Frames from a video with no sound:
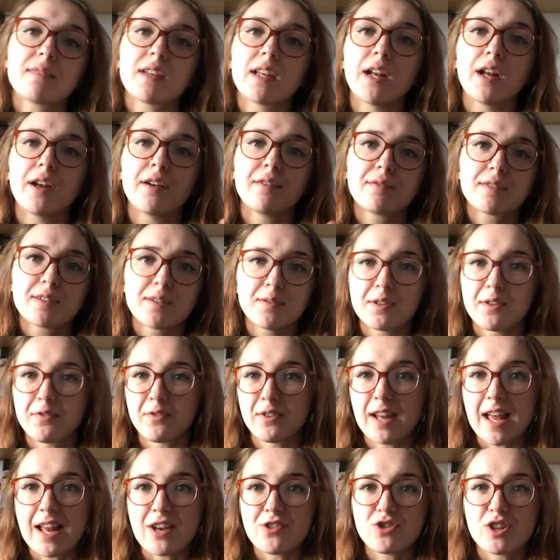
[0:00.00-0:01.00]
you know some
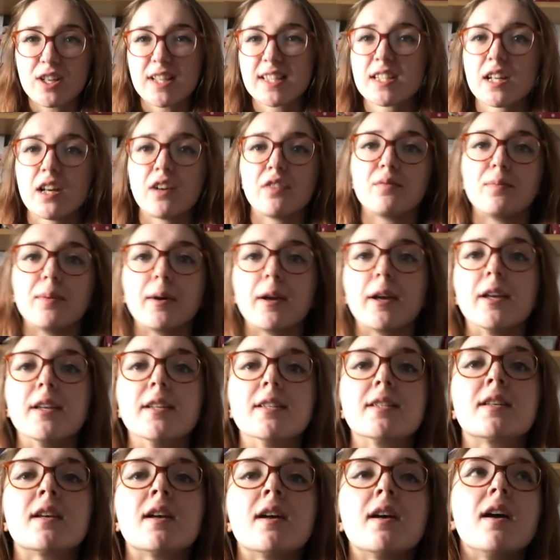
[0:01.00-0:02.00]
different entry stuff
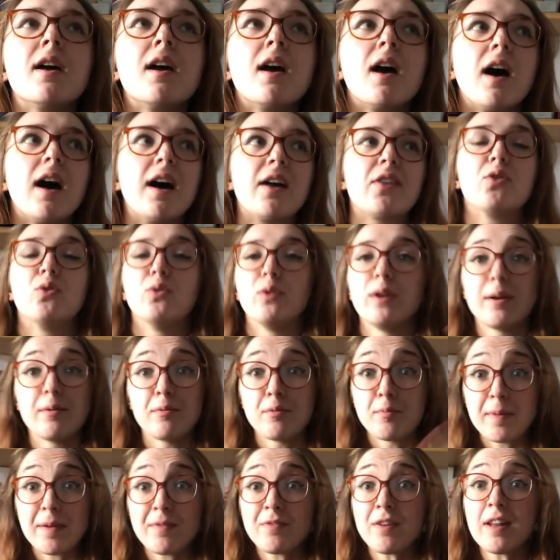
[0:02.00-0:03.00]
because I thought it
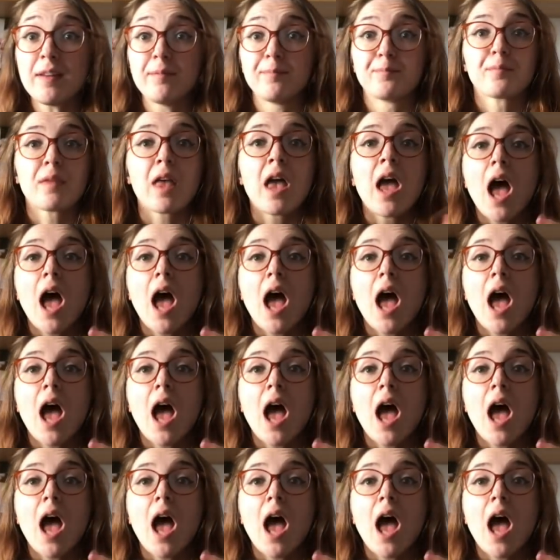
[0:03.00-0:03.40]
would be fun.